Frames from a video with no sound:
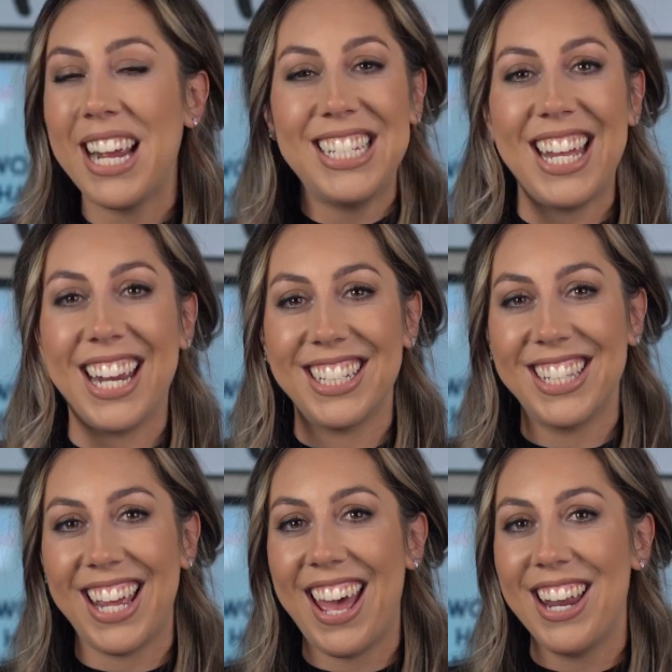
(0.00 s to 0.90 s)
I did
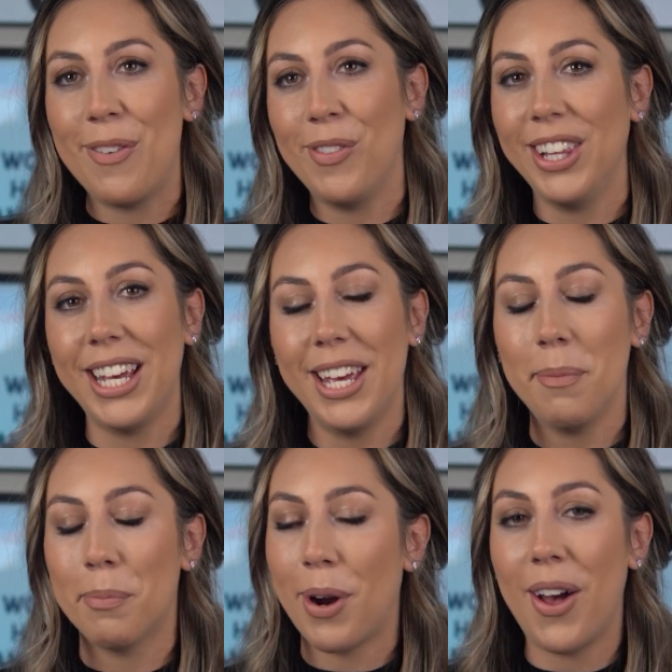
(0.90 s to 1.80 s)
it, and I'm really
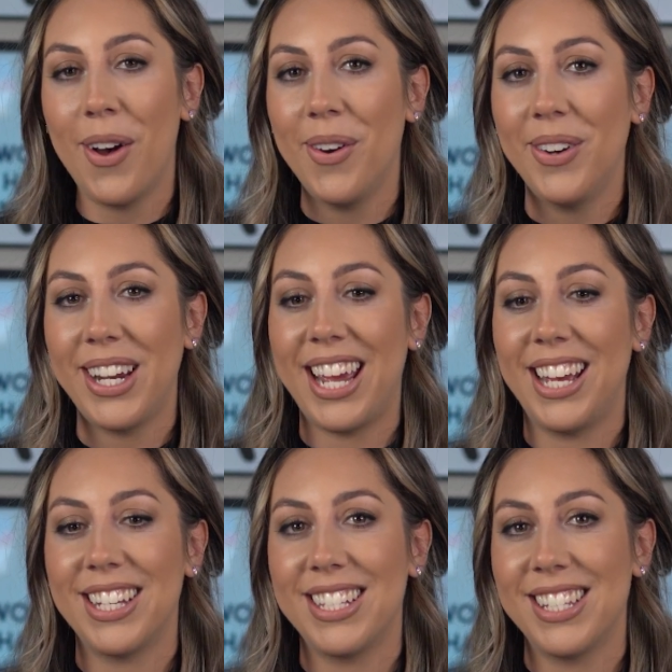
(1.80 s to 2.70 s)
proud
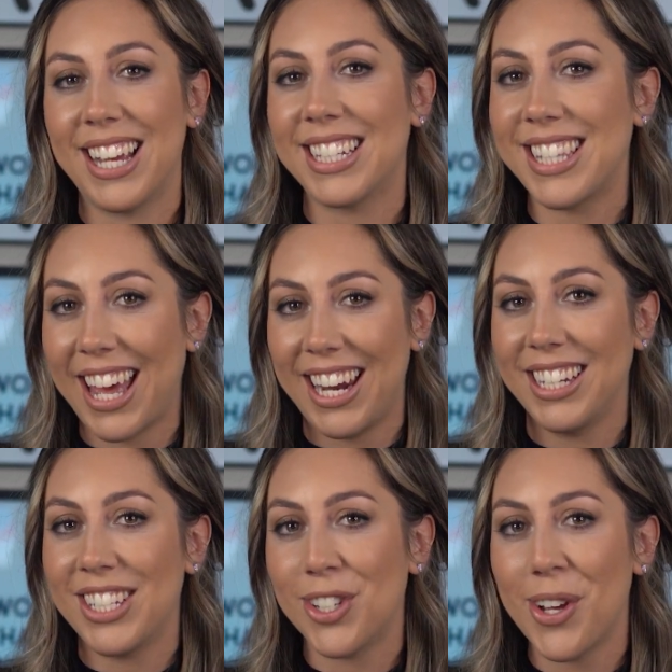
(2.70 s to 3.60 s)
and
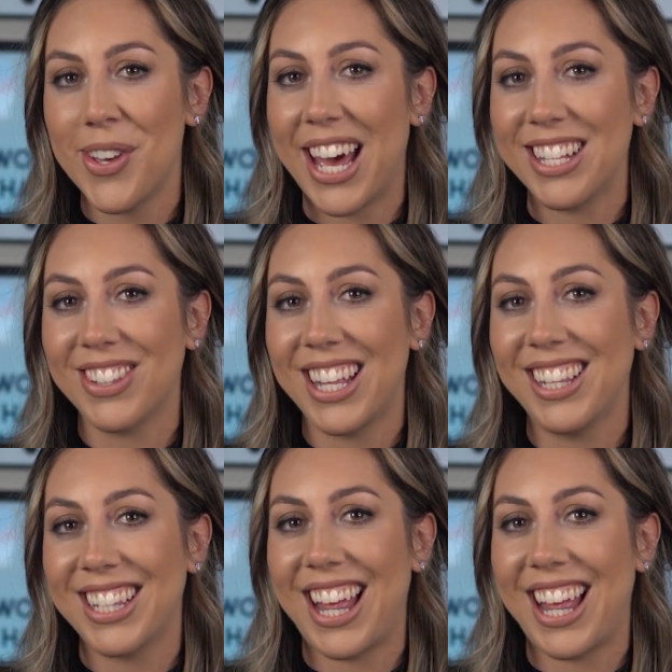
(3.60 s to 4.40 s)
excited to show you guys what they look